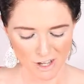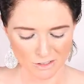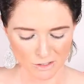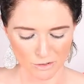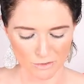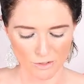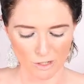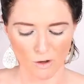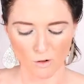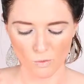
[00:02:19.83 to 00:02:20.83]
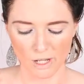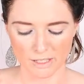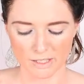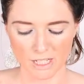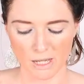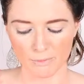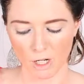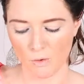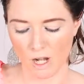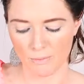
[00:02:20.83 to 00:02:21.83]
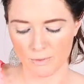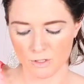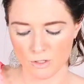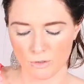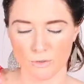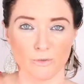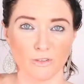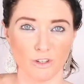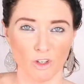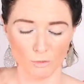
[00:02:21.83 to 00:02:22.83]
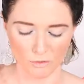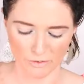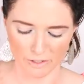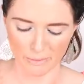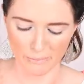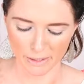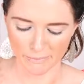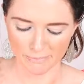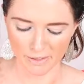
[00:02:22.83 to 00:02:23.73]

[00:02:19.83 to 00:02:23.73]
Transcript: So the long ones go up to the cube of the number,